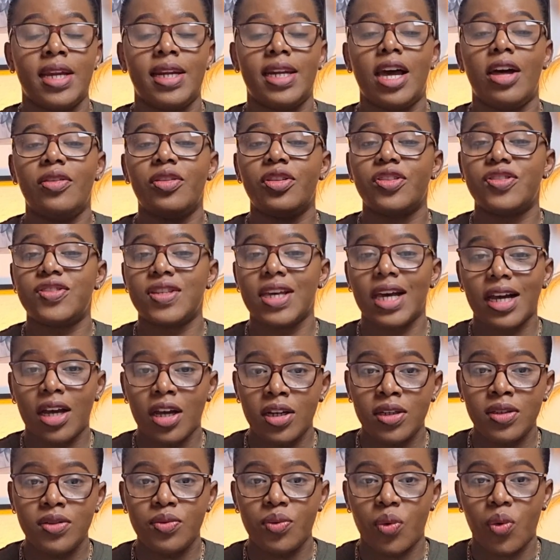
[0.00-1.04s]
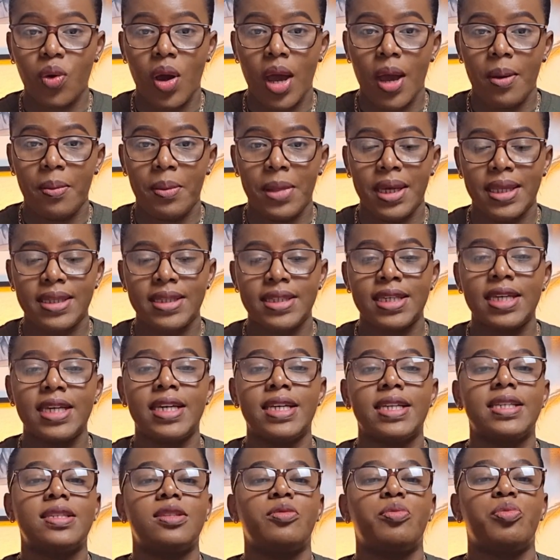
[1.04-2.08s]
Now, the second requirement
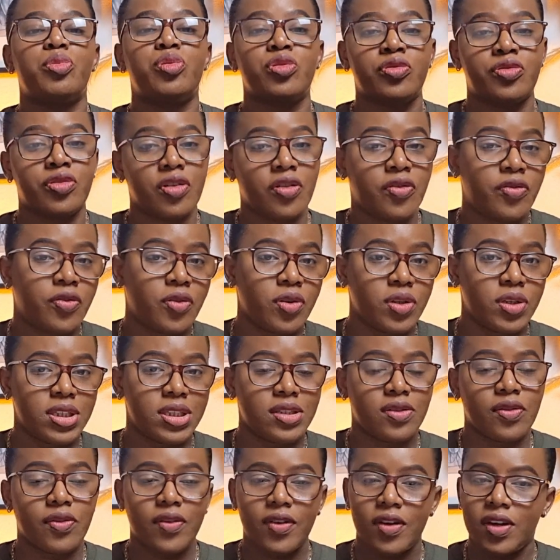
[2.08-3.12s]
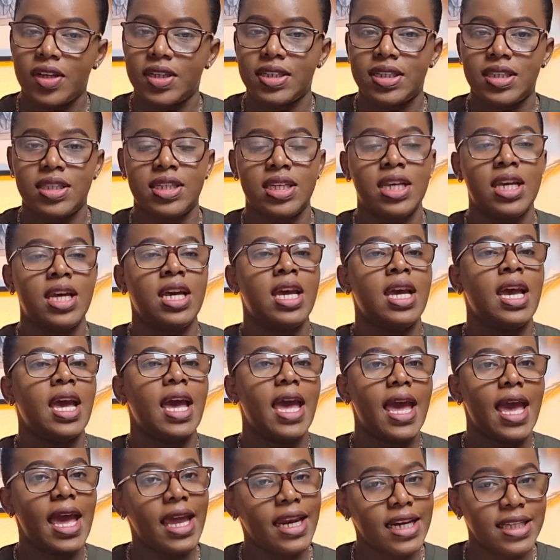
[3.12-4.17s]
is proof of funds. Of course,
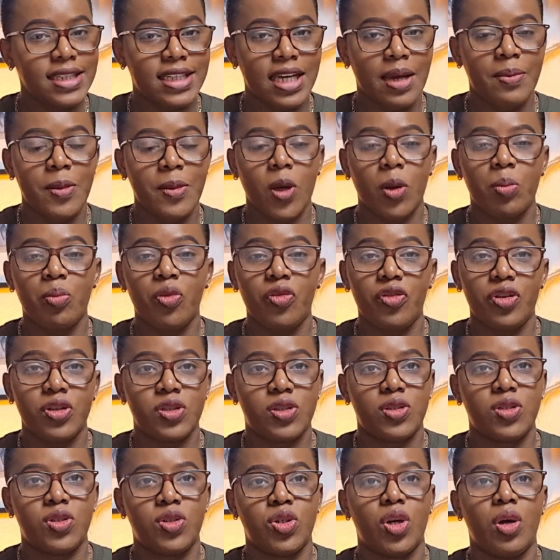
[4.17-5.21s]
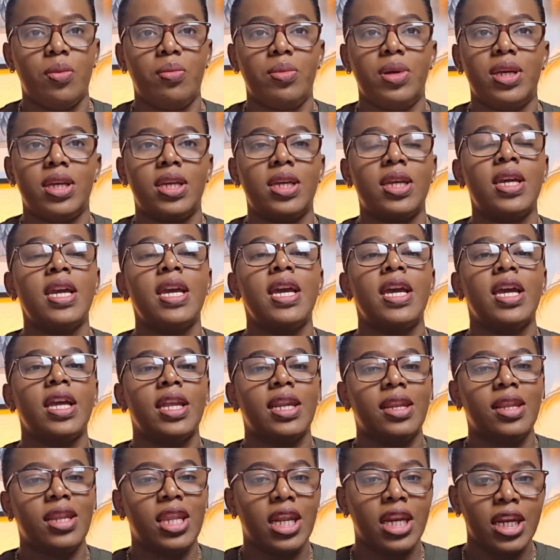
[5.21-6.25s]
anytime you're moving to Germany,
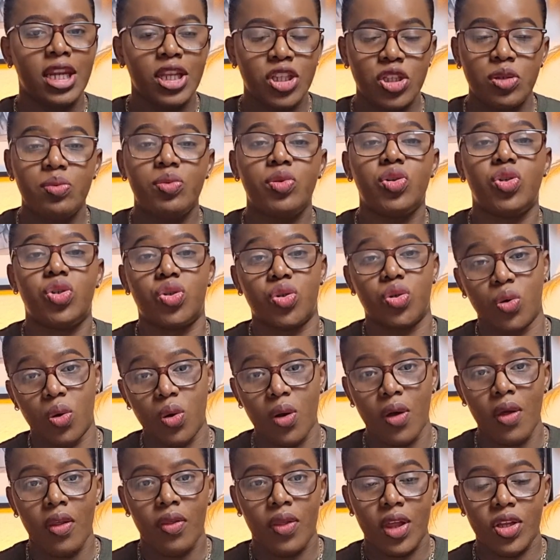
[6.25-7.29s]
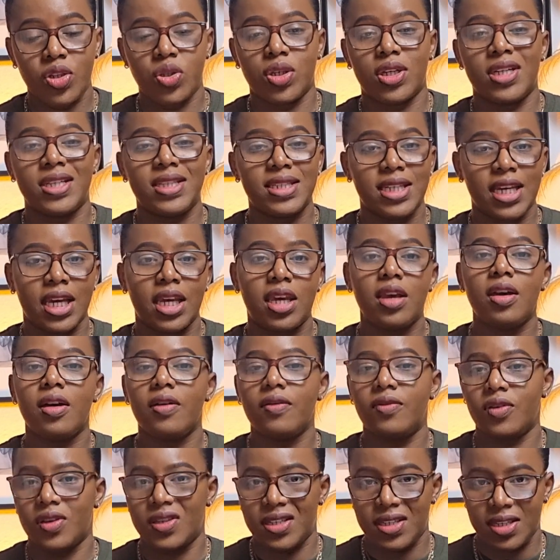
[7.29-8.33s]
they need to be sure that you can take care of
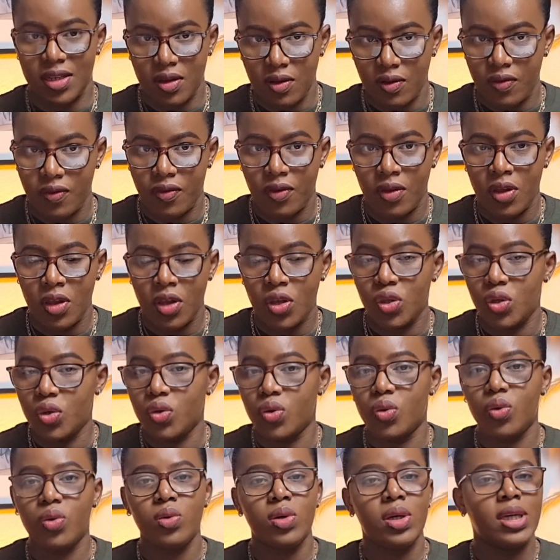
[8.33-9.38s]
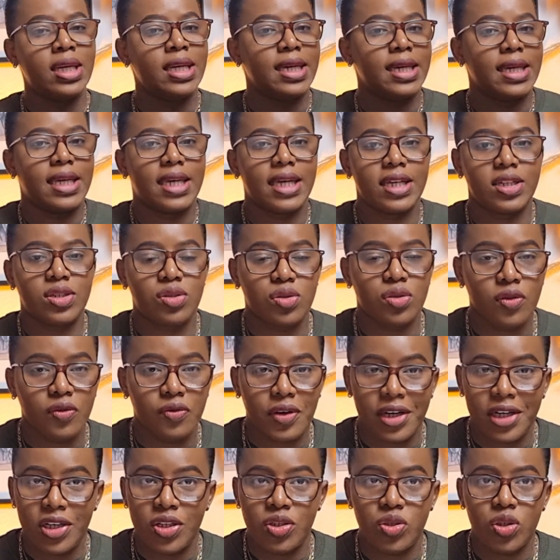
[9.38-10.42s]
yourself, in case you don't
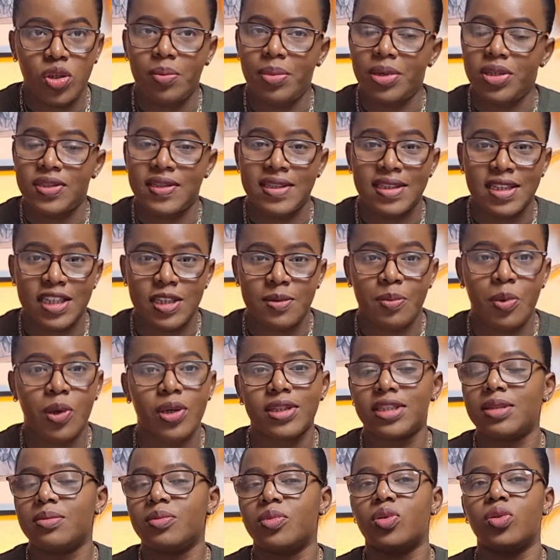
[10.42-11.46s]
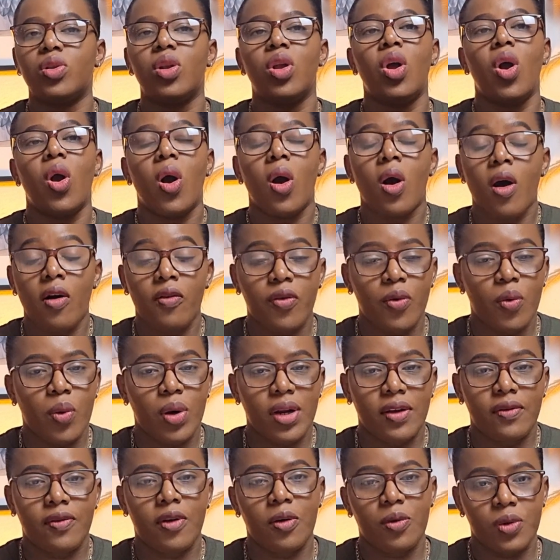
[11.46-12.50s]
find a job as soon as possible, or for
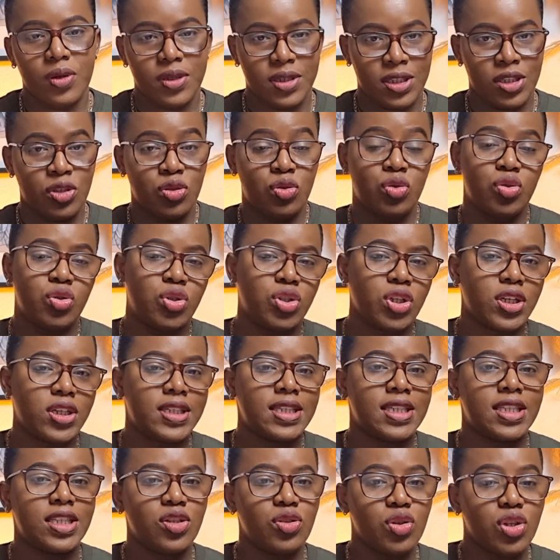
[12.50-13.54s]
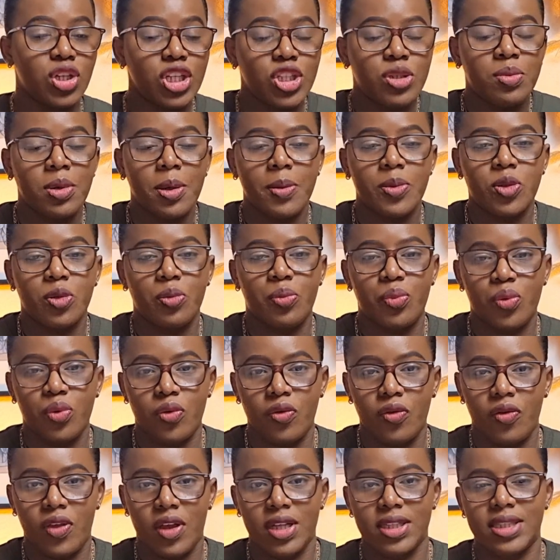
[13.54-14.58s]
whatever reason, you need to be able to
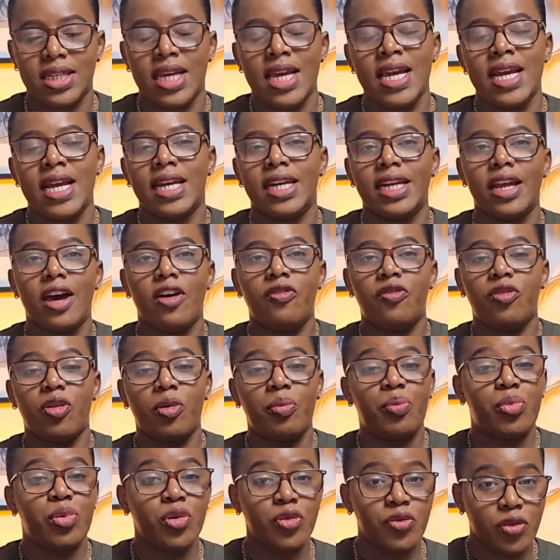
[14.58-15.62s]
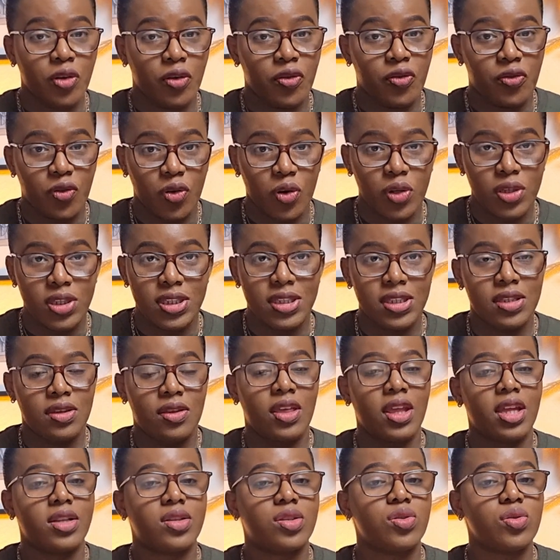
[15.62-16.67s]
prove that. Now, for proof of funds,
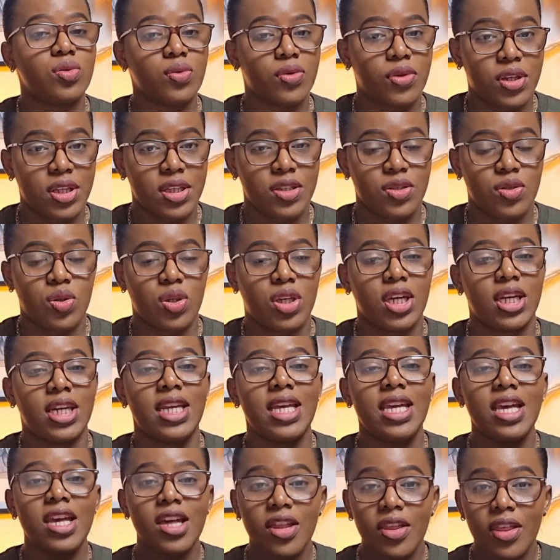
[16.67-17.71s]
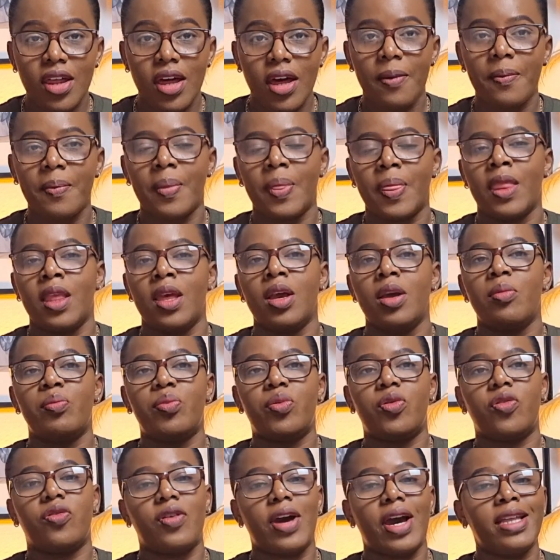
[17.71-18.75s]
there are two things. You can either
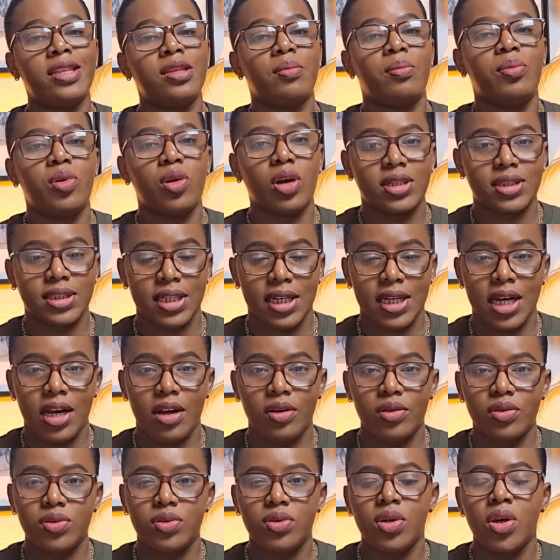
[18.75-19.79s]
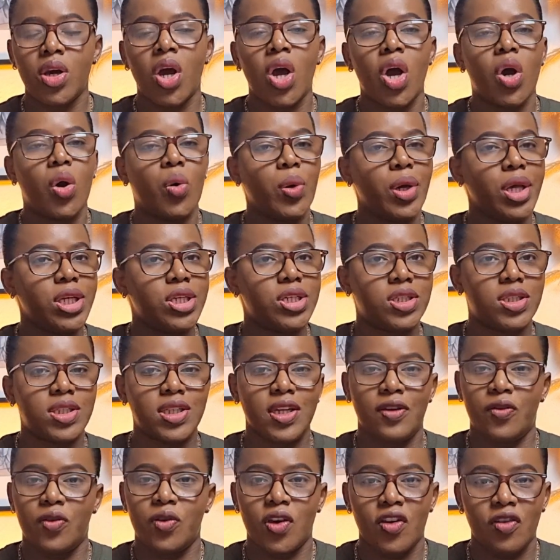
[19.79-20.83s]
provide the blocked account, which,
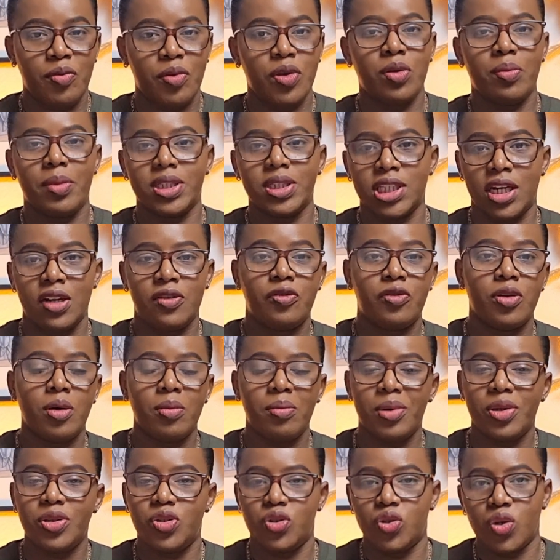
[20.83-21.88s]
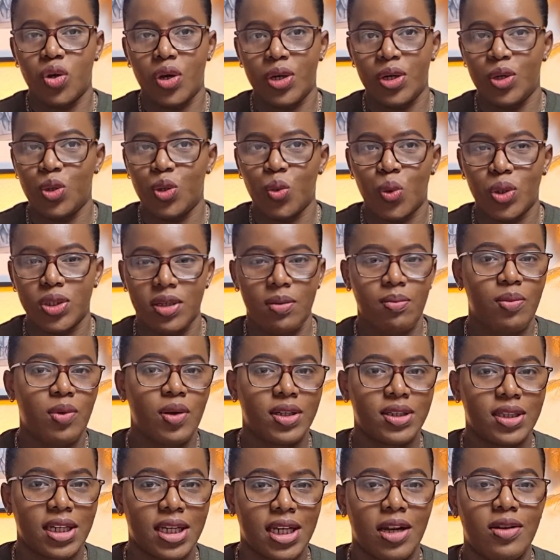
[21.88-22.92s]
if you have been on my channel for a bit, you already know what a
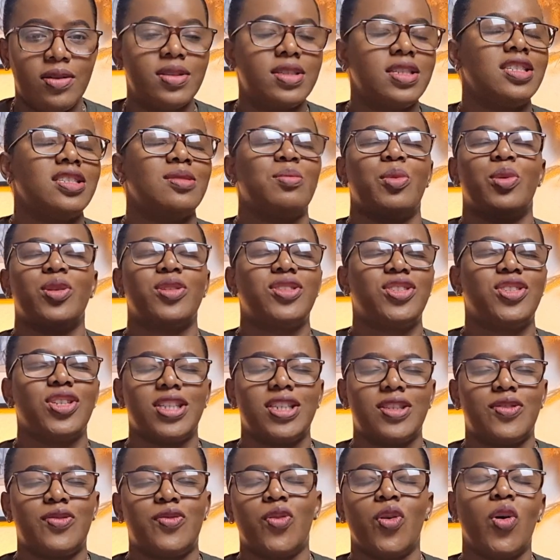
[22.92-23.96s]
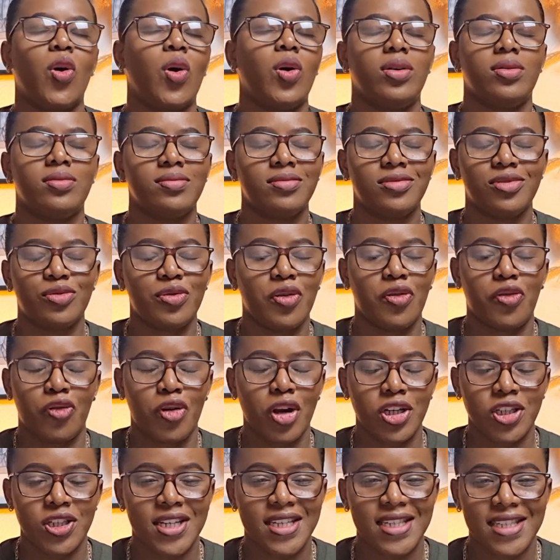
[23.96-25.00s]
blocked account is, but just for
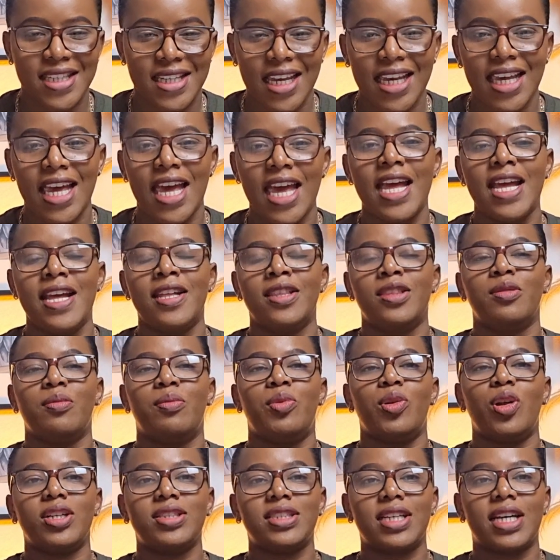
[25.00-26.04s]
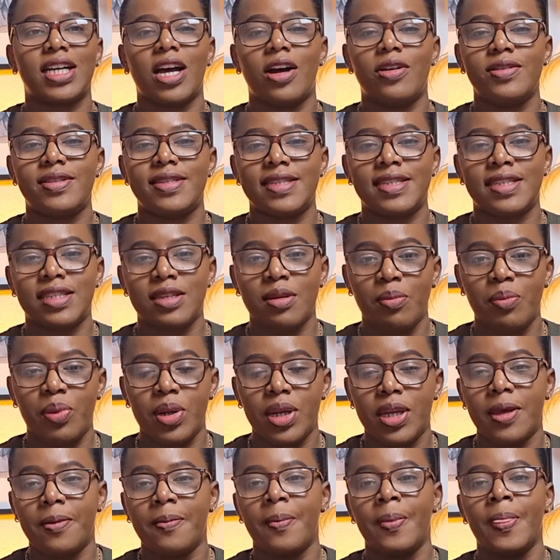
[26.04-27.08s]
refresher's sake, the blocked account is
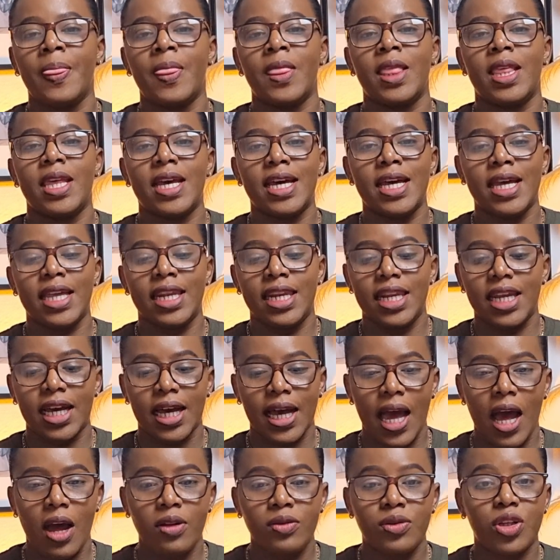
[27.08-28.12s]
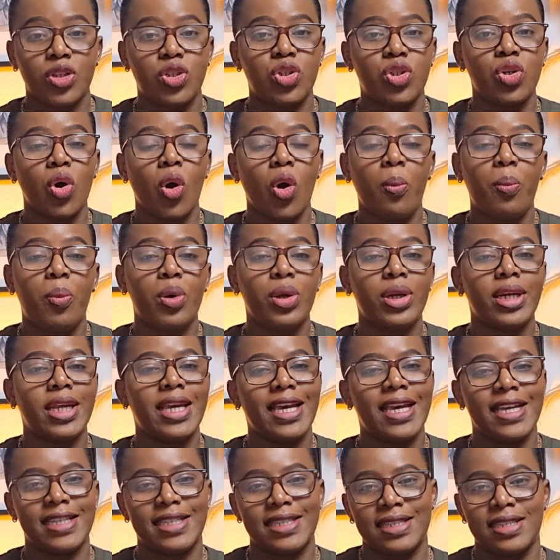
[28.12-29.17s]
simply an account that you open.
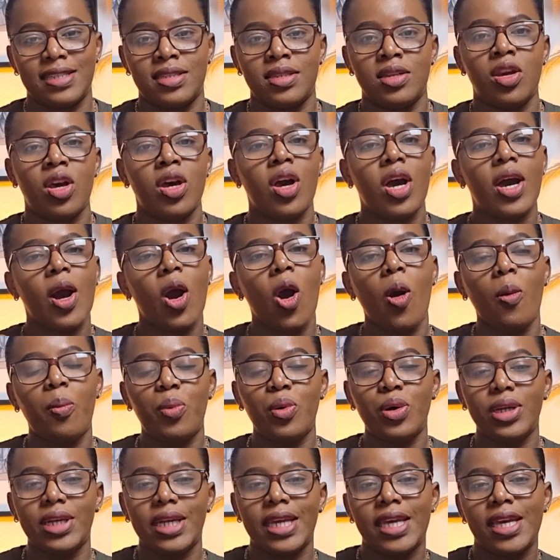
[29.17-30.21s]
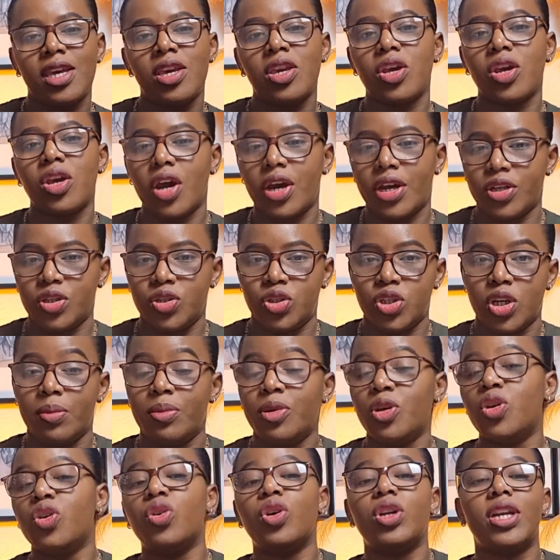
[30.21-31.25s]
It's opened here in
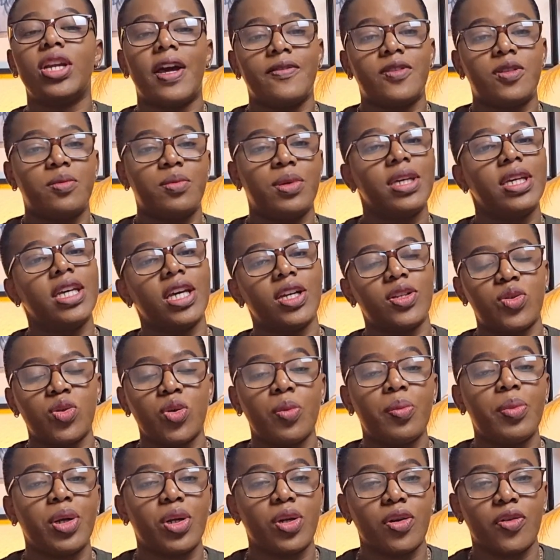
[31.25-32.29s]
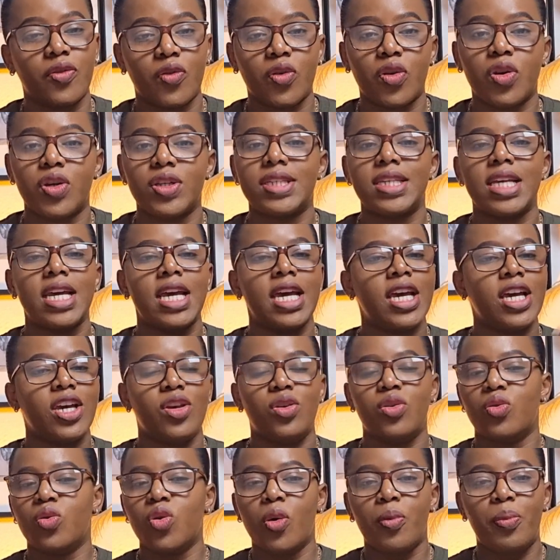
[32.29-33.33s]
Germany. You don't have to be here to open it, of course.
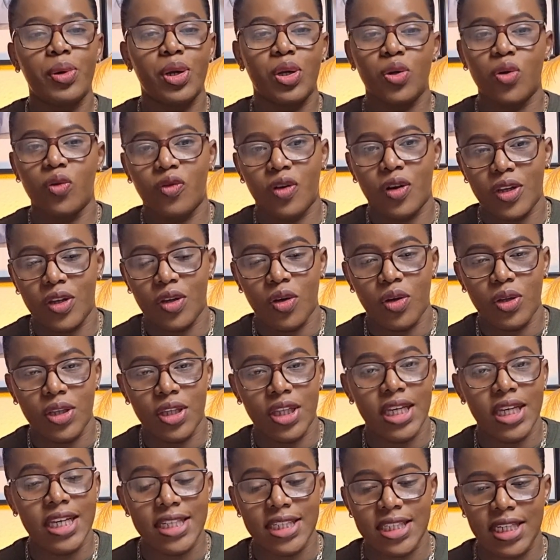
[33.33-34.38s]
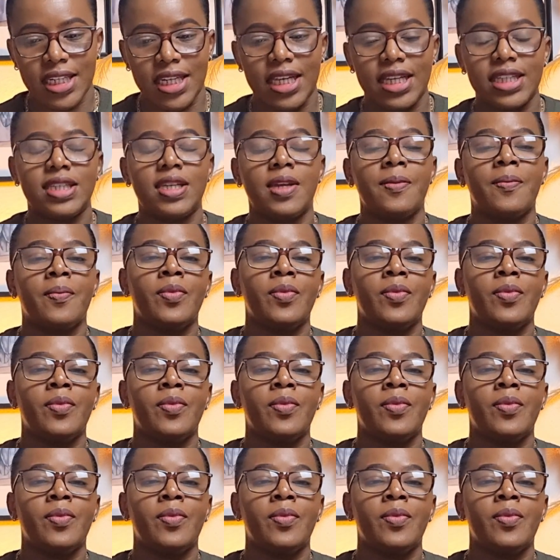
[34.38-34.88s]
You open it over on the internet.